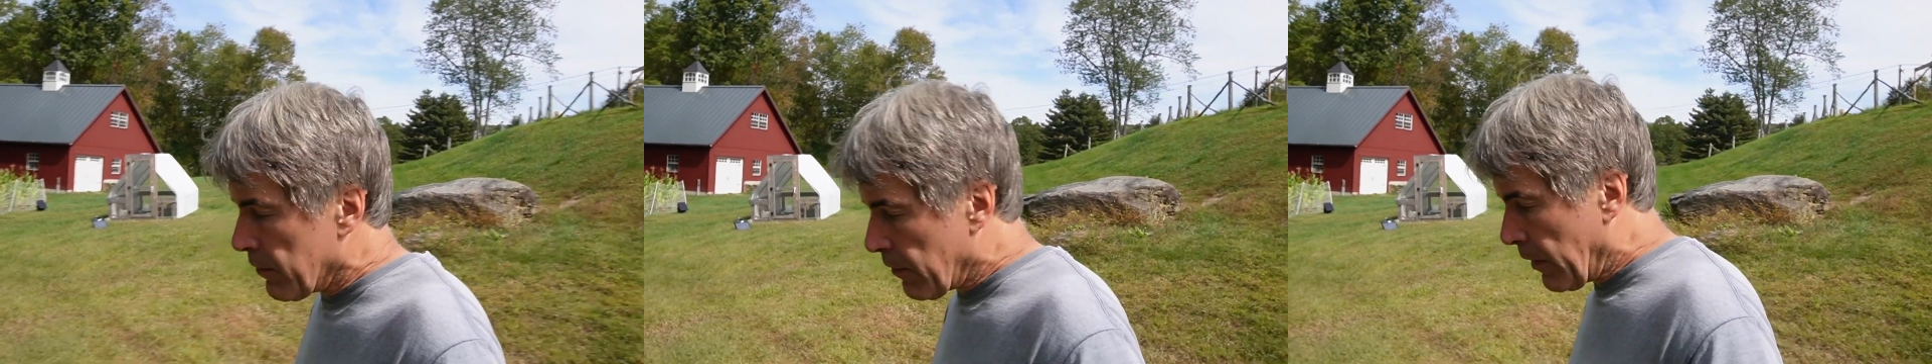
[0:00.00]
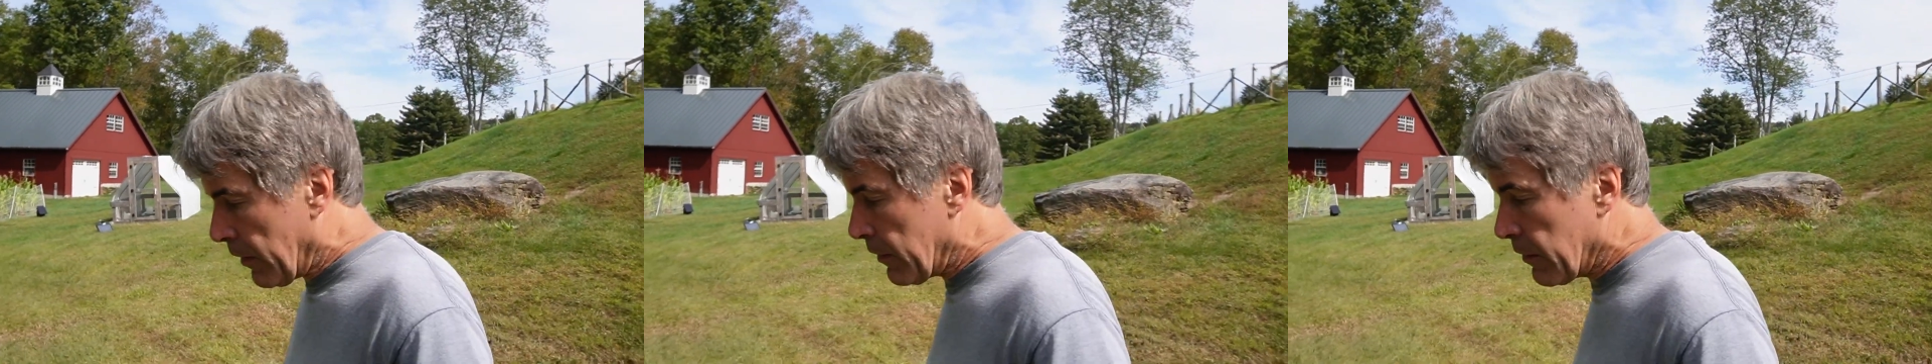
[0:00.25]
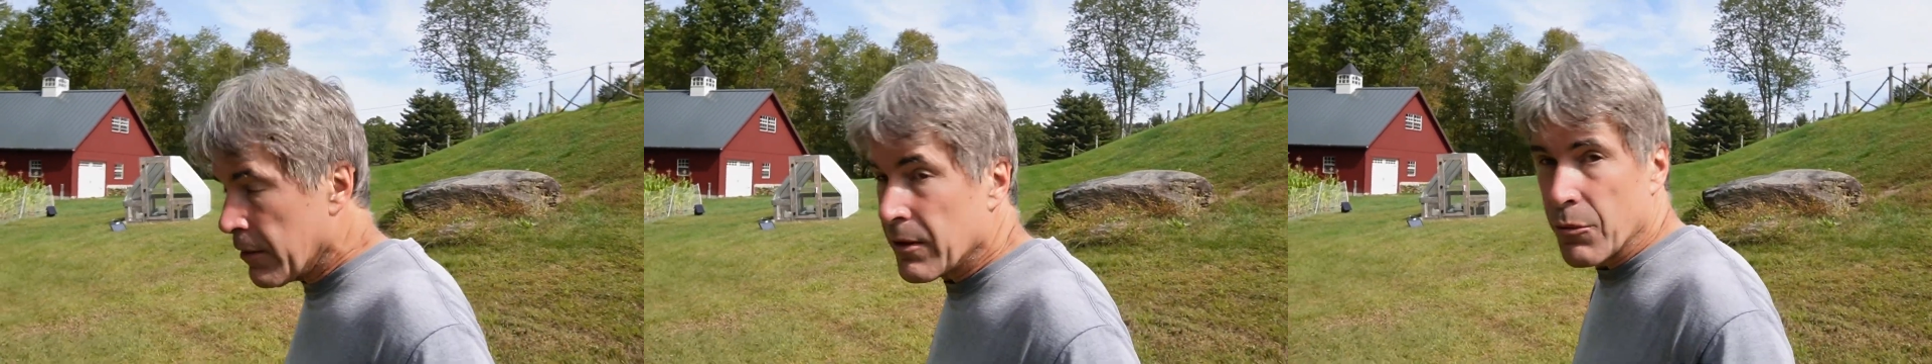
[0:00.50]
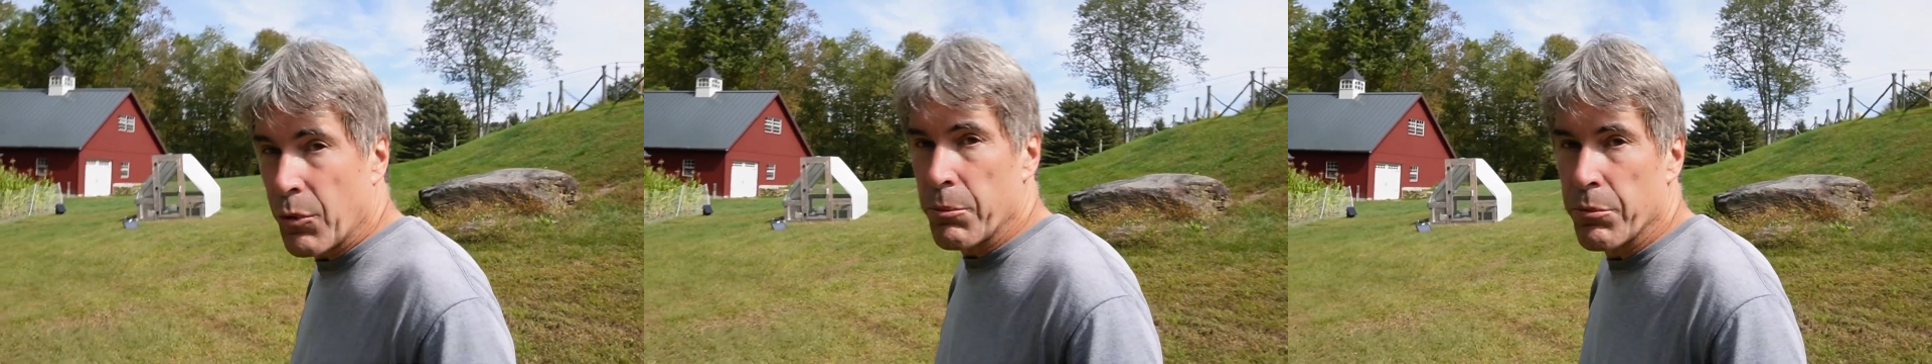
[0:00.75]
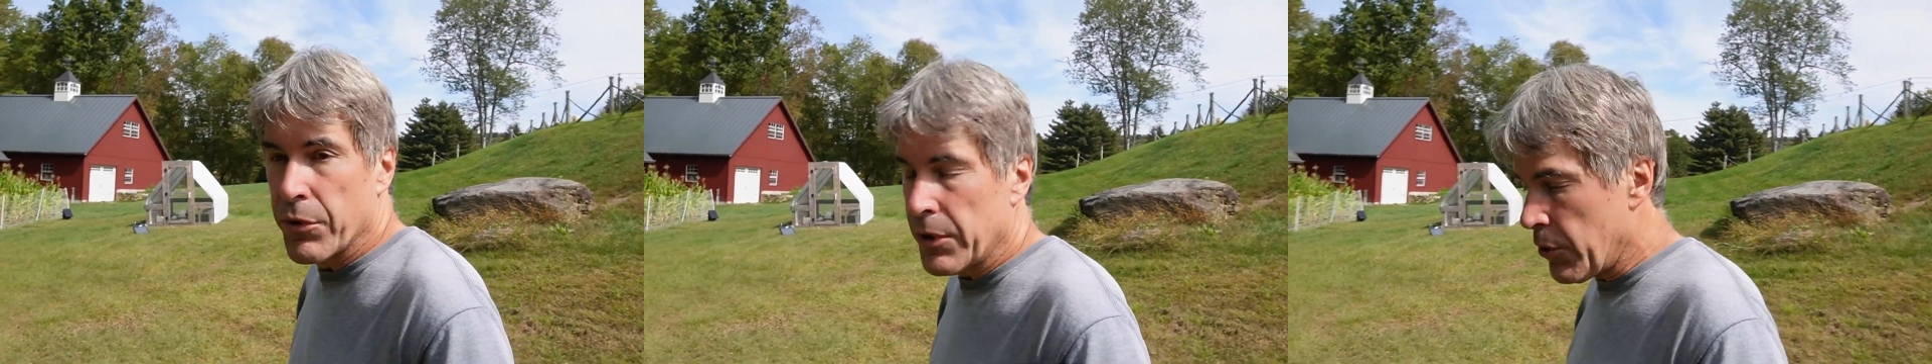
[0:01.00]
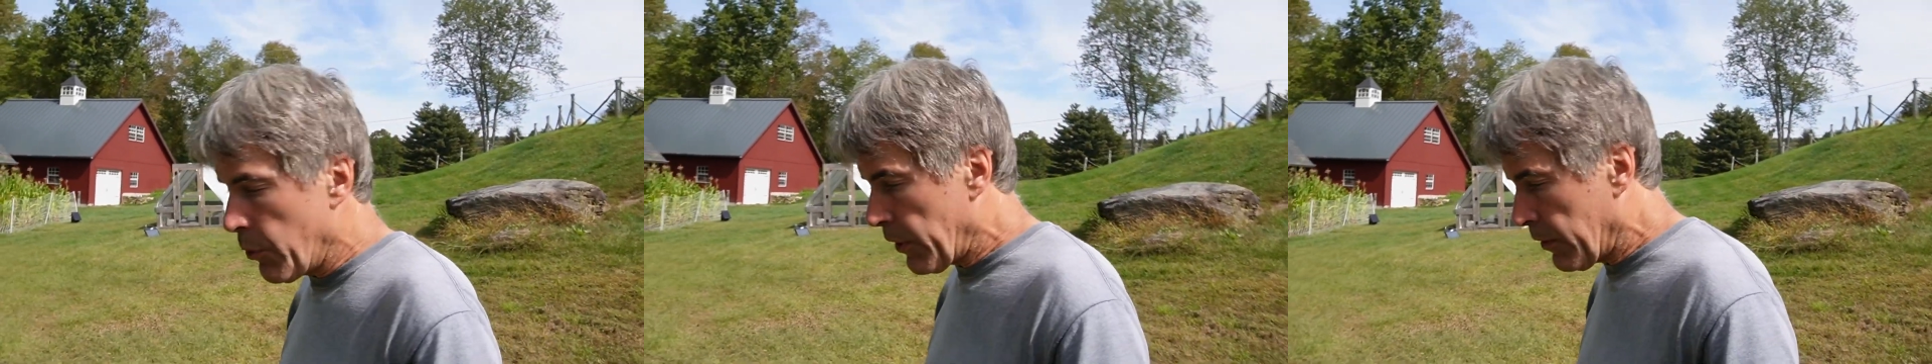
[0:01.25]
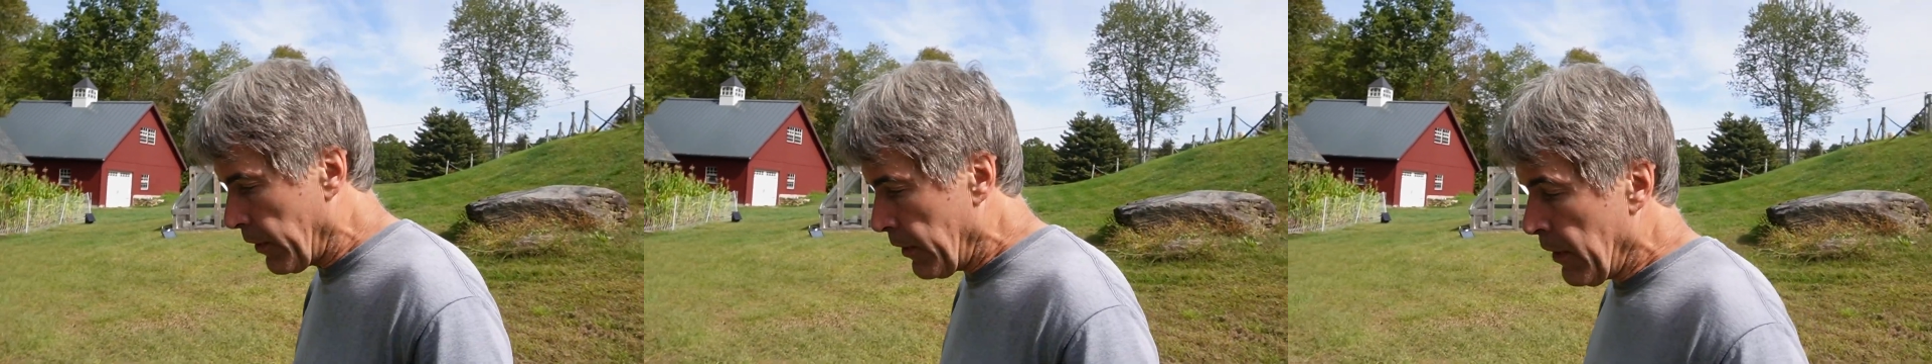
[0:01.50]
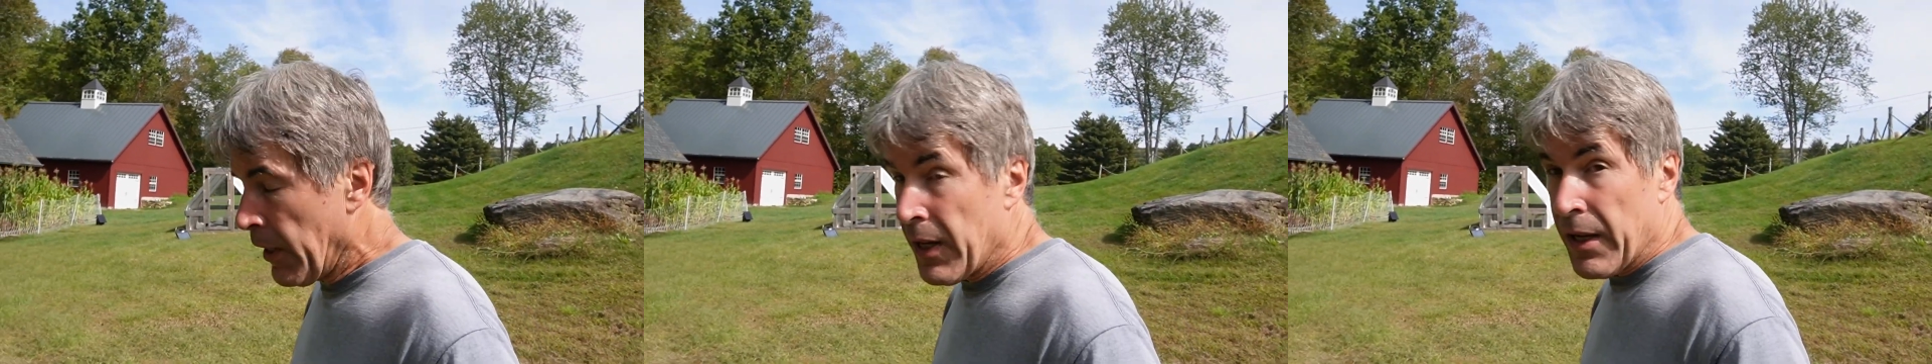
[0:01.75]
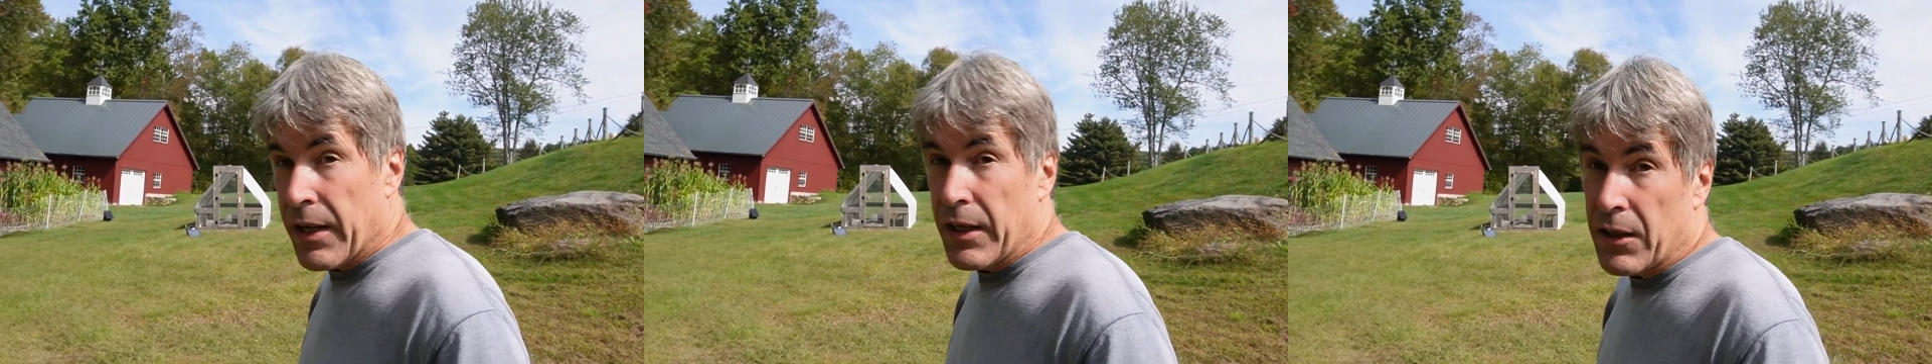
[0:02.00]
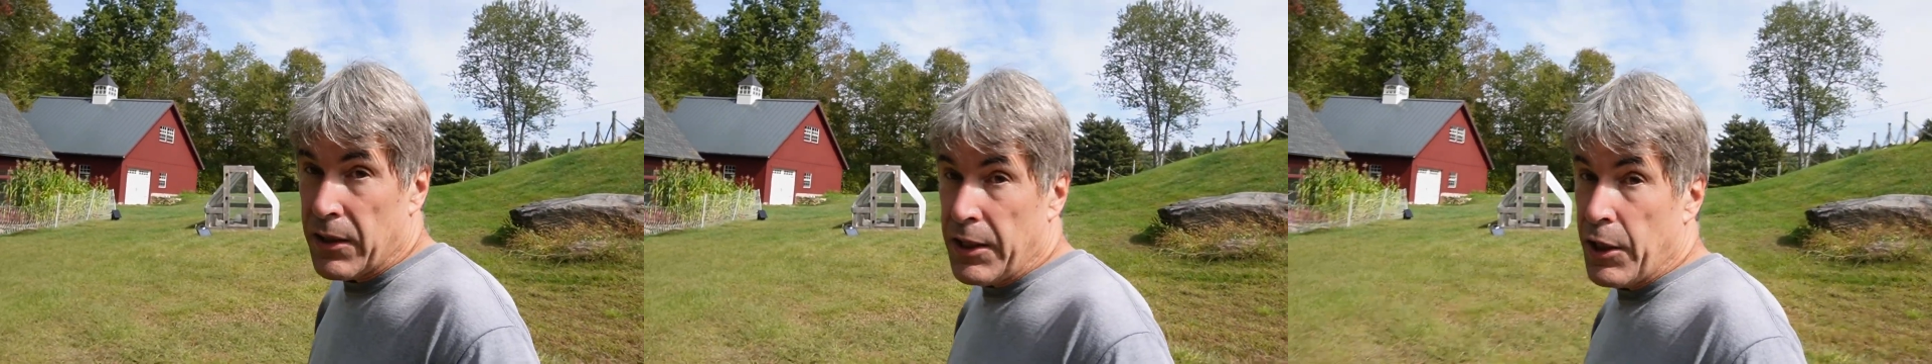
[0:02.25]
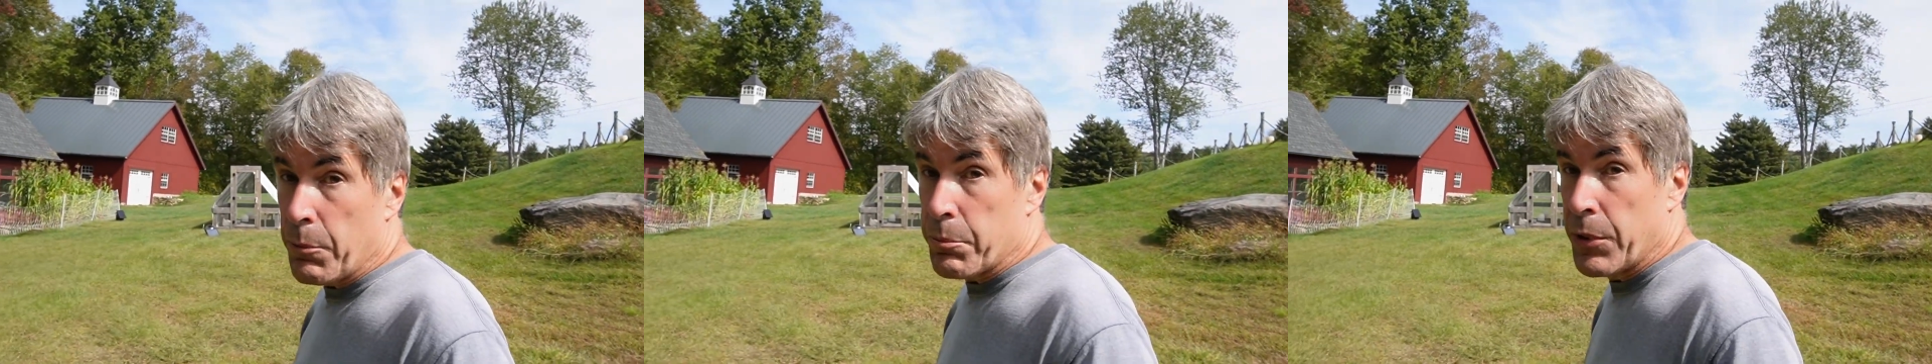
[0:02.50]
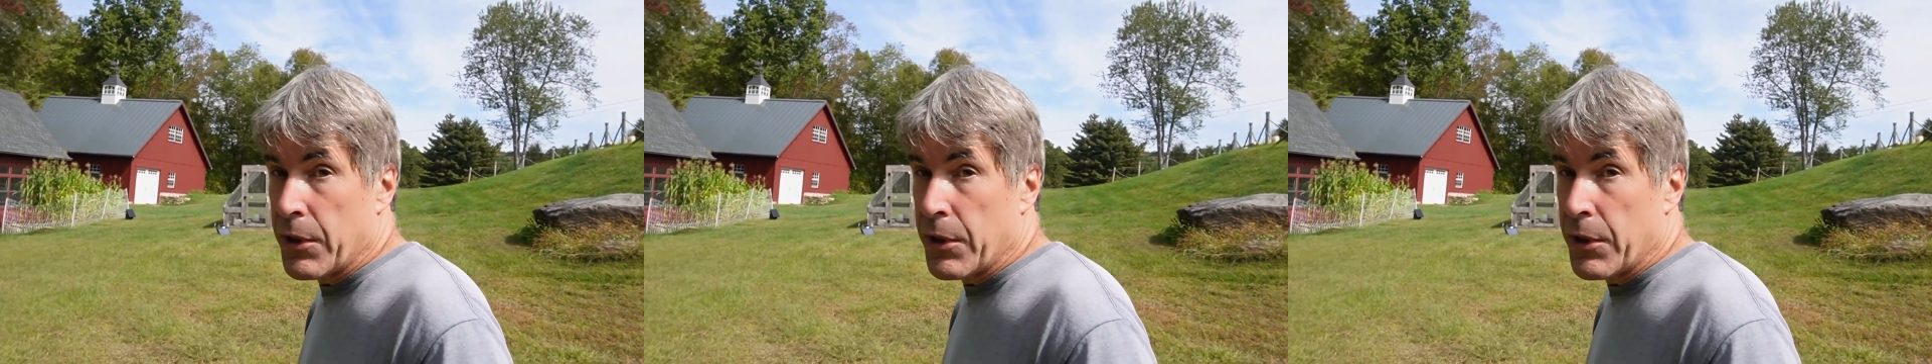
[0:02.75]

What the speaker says: it went pretty quickly. And cleanup,